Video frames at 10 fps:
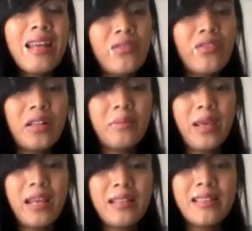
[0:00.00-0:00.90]
and
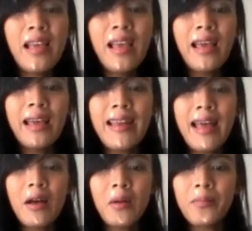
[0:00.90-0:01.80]
Philippines.
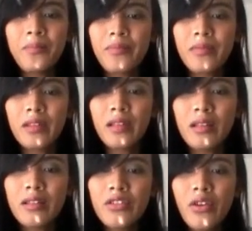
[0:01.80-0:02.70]
Now,
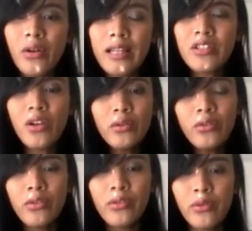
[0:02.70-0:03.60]
so let's go
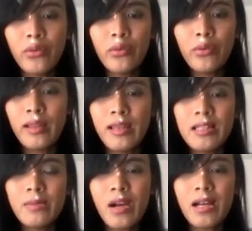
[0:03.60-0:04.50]
through
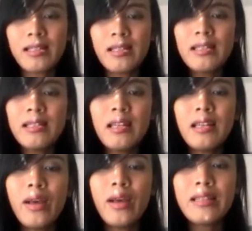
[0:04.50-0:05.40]
this process, the
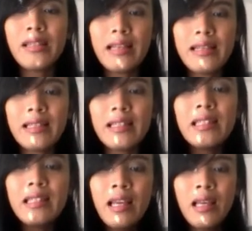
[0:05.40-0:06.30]
U.S.
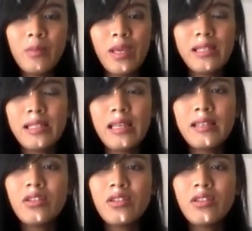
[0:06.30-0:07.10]
licensed PT's